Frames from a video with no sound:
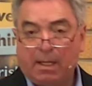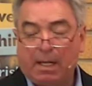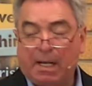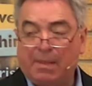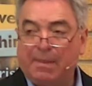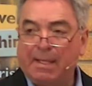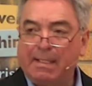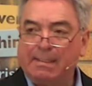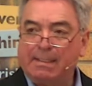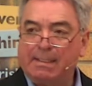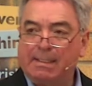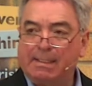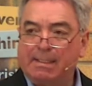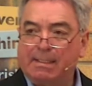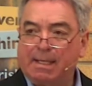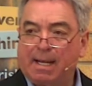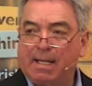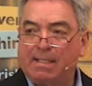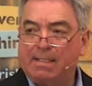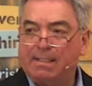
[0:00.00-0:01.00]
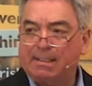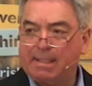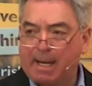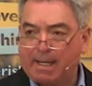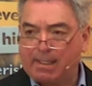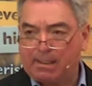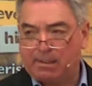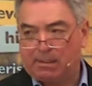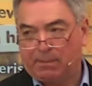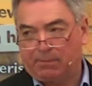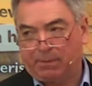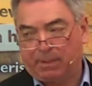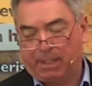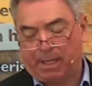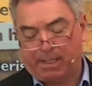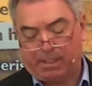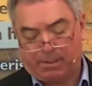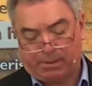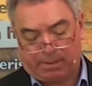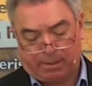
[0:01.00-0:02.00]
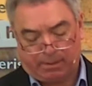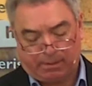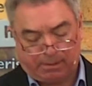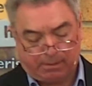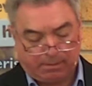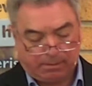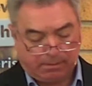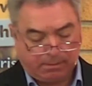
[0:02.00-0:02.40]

and that is sanctification.